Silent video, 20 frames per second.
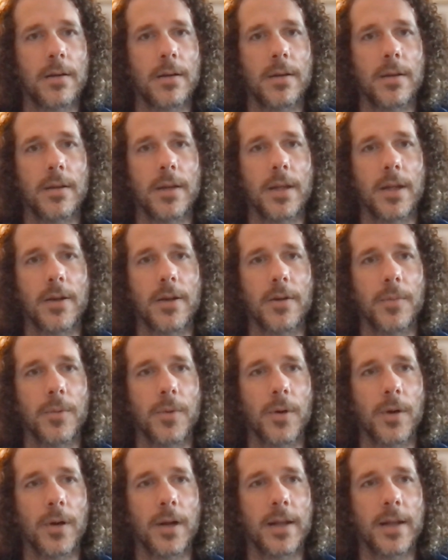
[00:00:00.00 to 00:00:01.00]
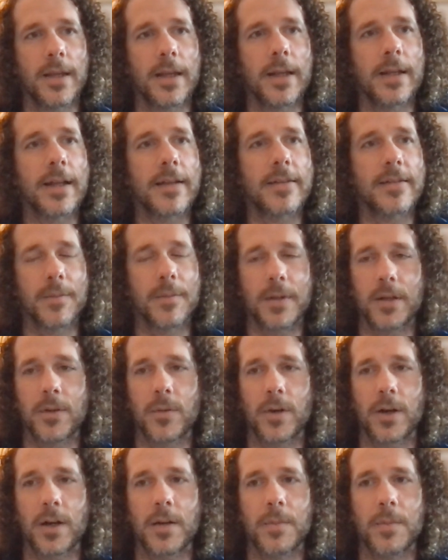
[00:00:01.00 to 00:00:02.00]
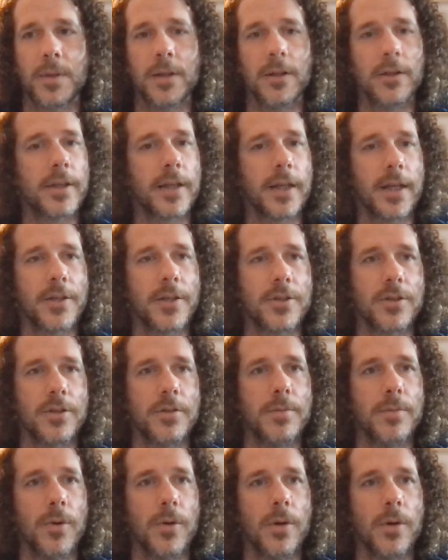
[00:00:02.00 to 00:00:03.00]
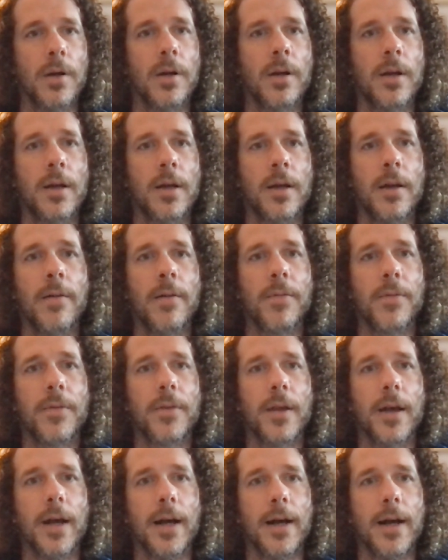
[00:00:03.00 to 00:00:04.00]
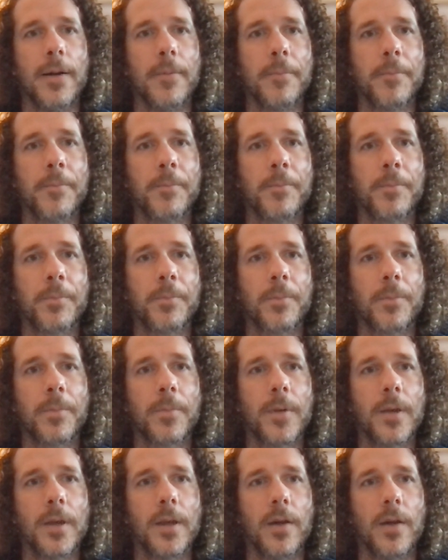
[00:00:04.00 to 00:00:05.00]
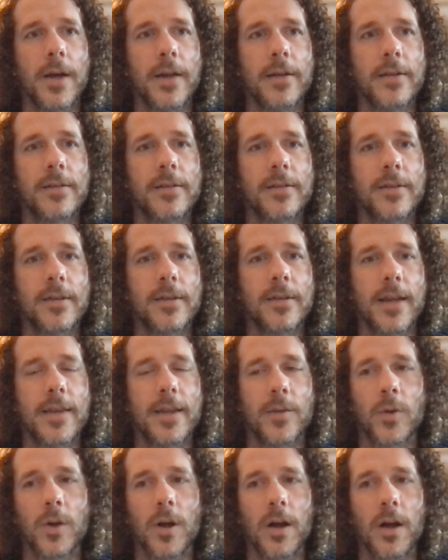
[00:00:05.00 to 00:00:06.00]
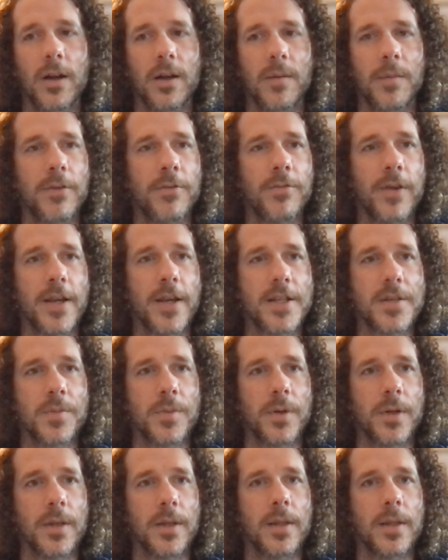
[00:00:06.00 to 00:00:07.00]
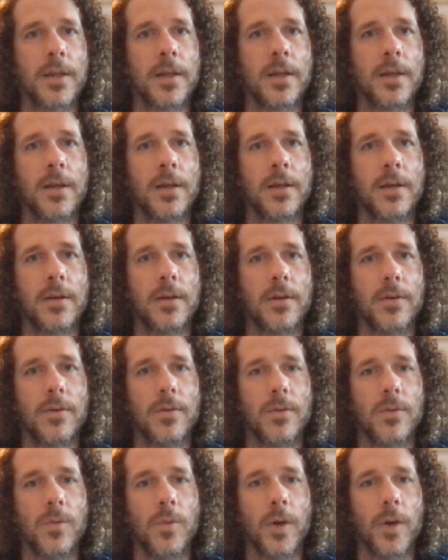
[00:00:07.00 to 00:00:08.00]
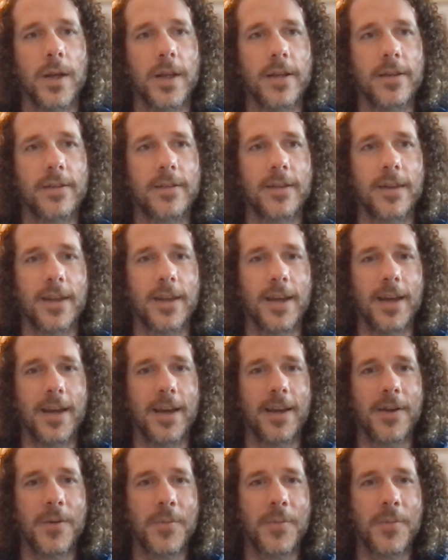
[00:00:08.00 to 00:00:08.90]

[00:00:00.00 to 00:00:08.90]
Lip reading: that are important. I think that's something we're going to be looking into more. As I think we're all going to be faced with what is the